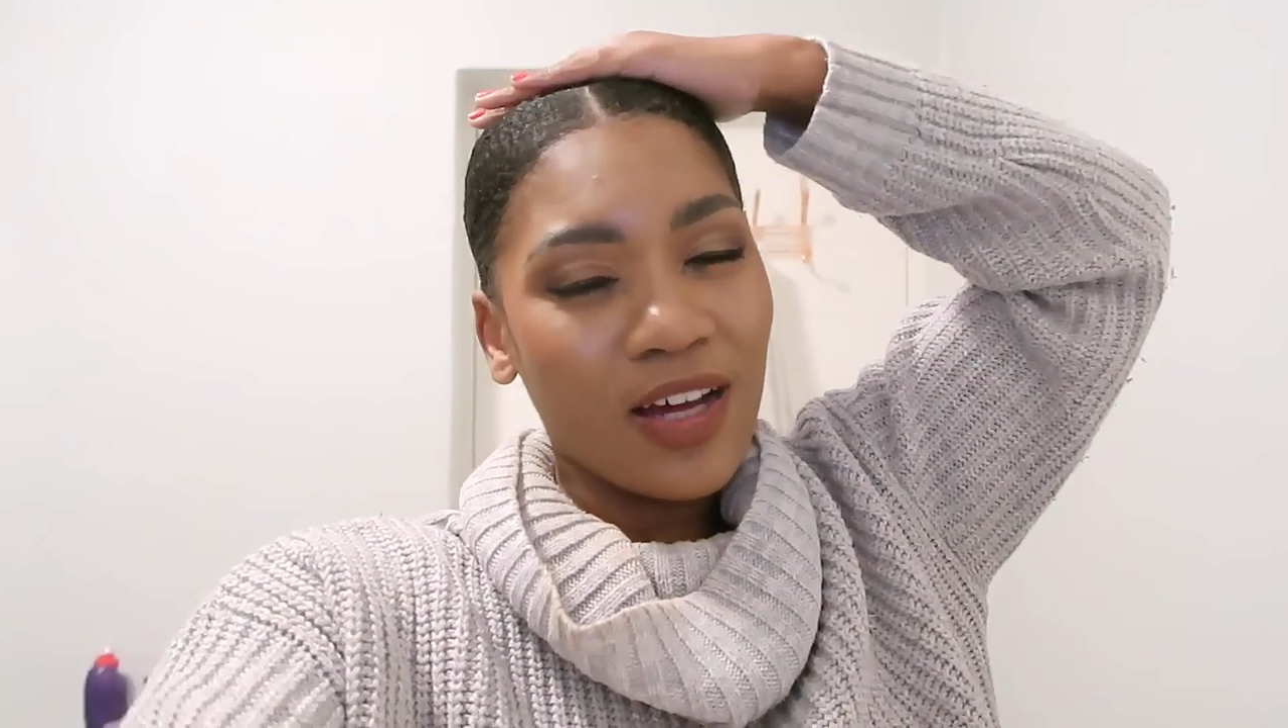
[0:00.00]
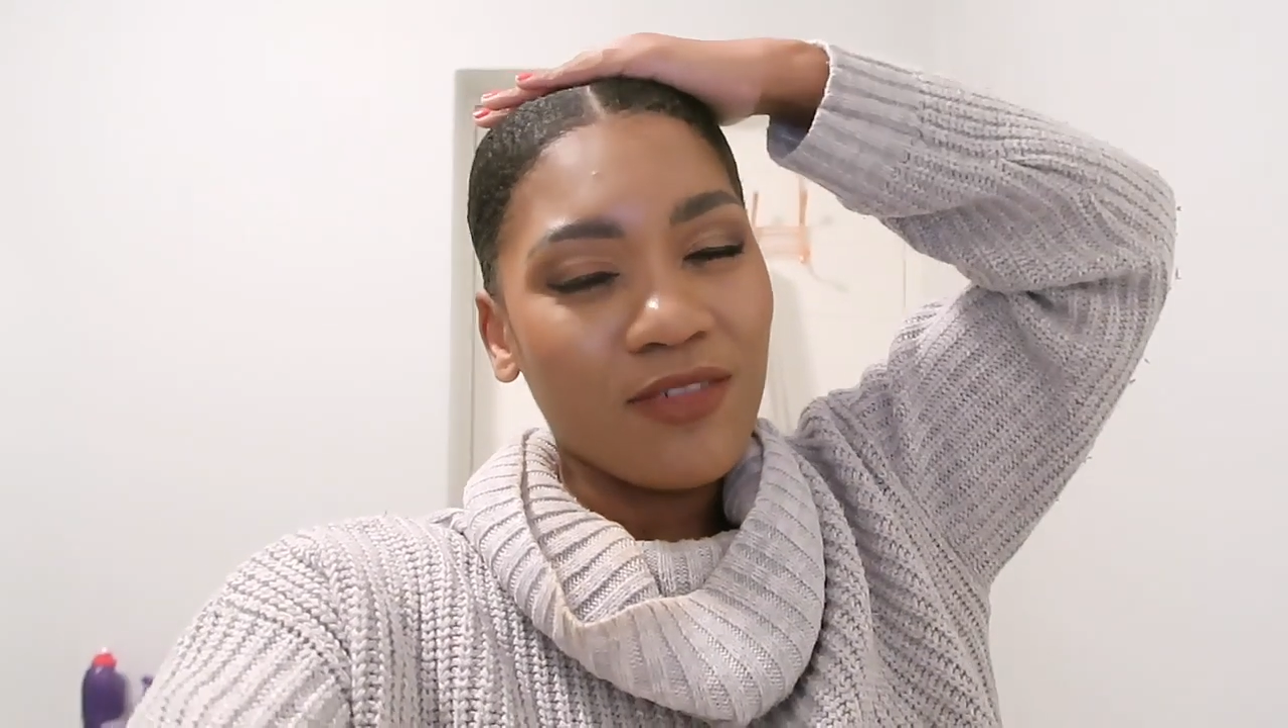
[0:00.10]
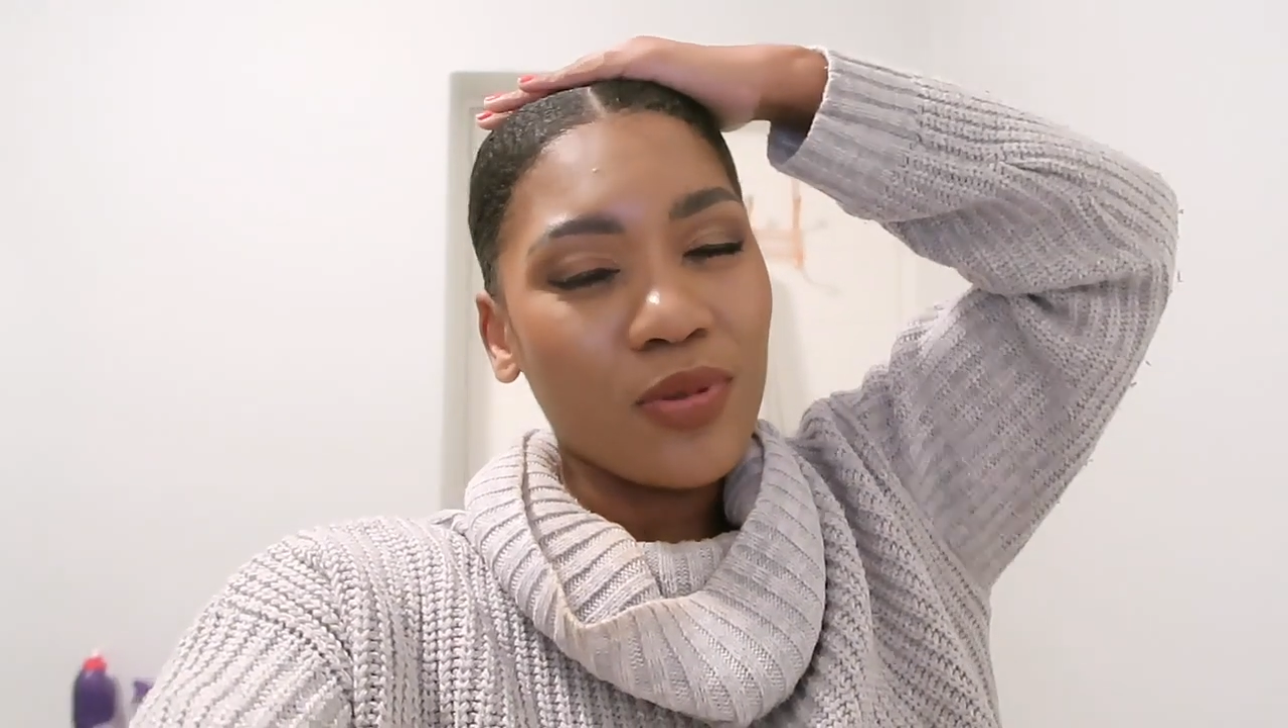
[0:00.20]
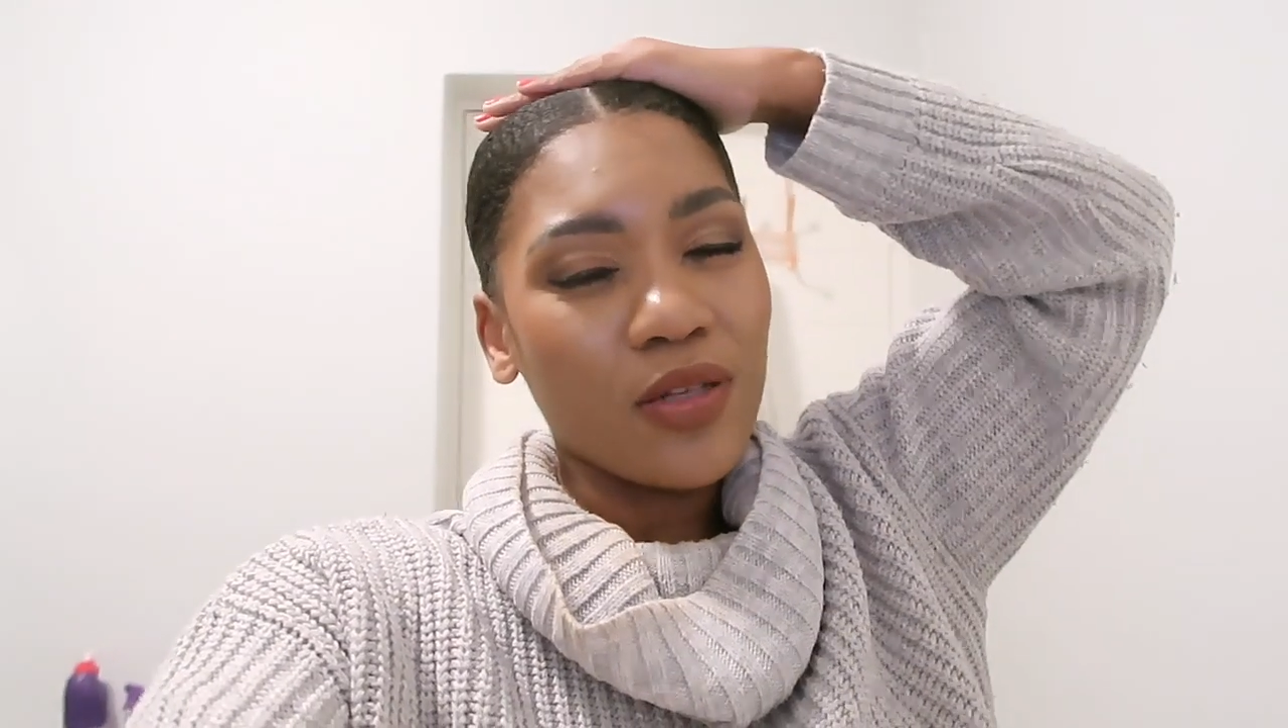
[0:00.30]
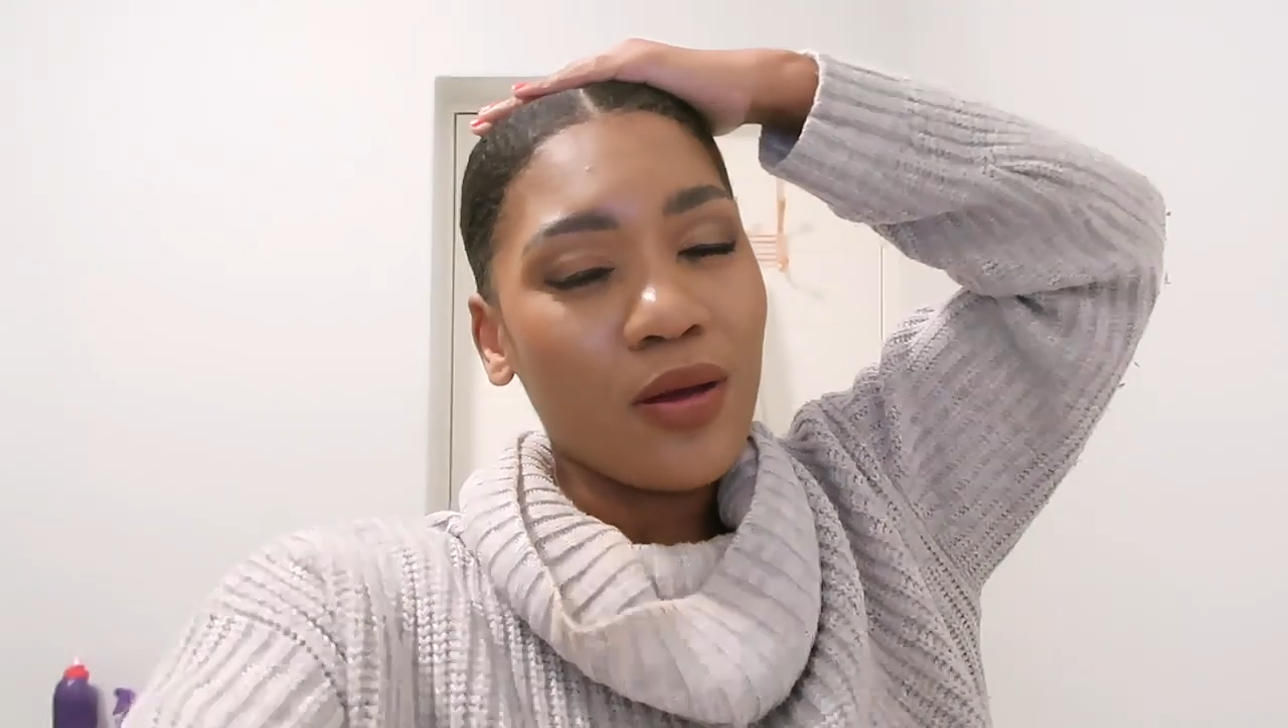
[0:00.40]

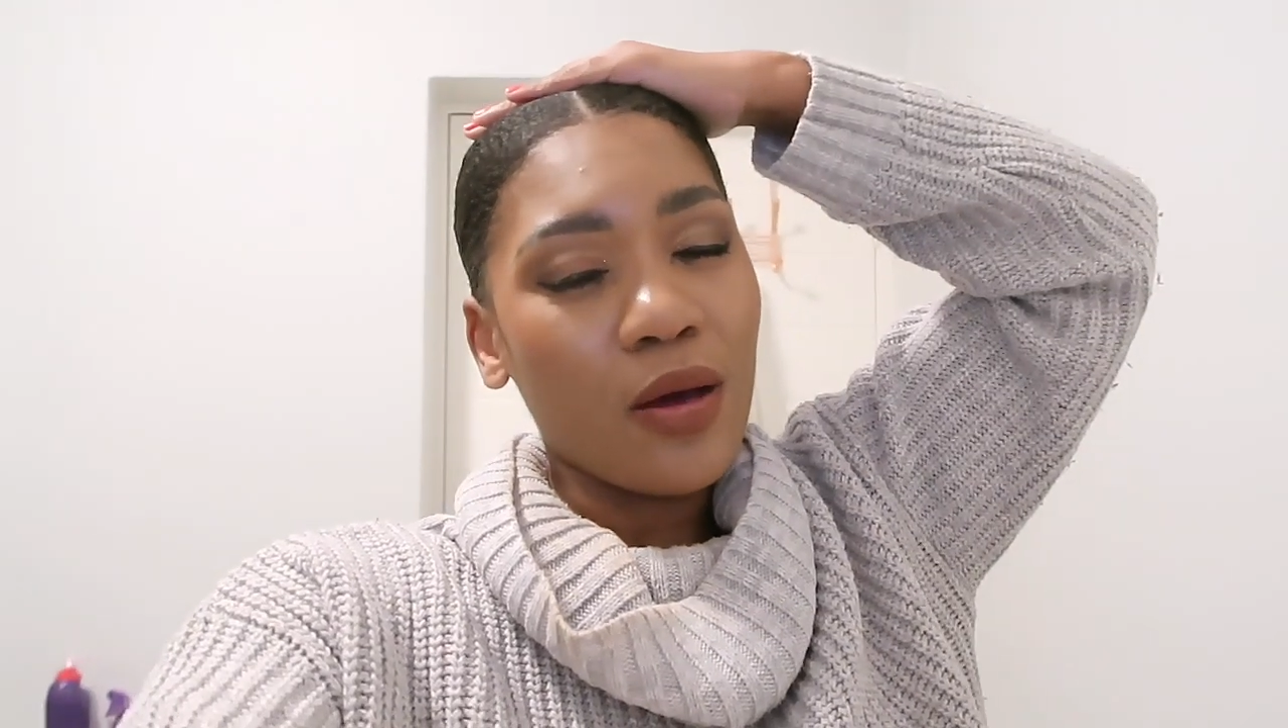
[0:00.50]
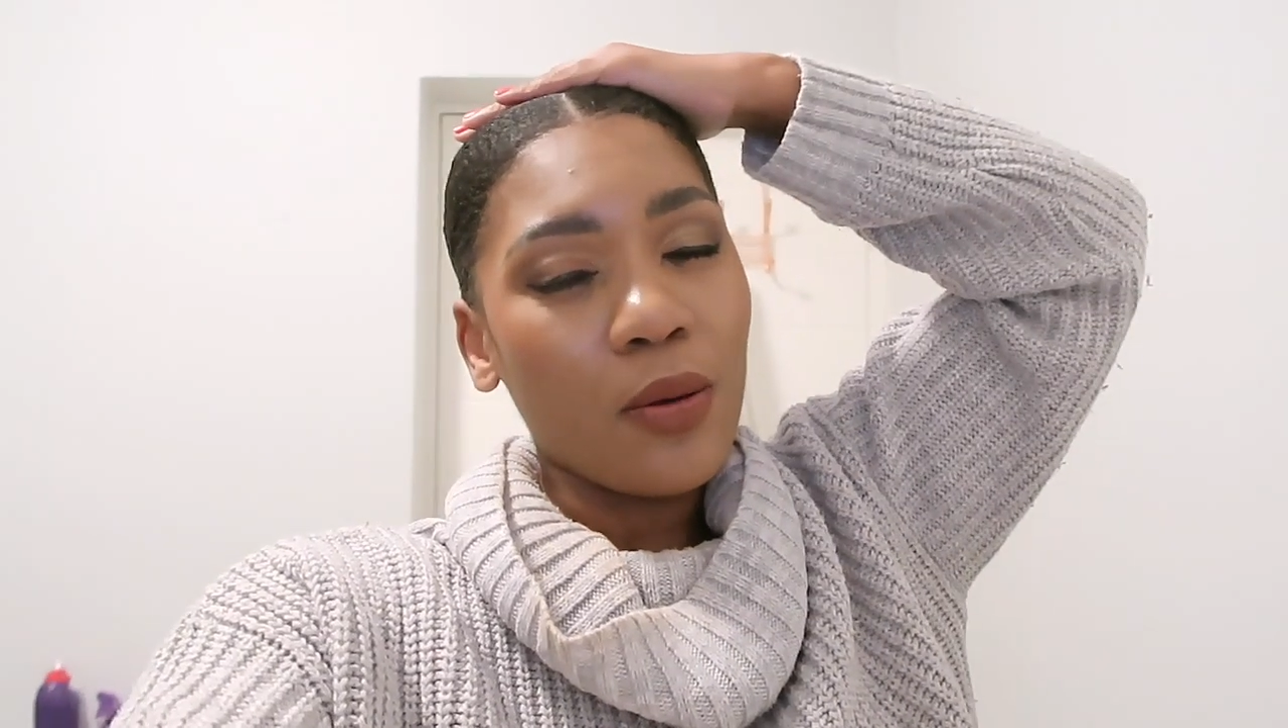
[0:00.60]
I've been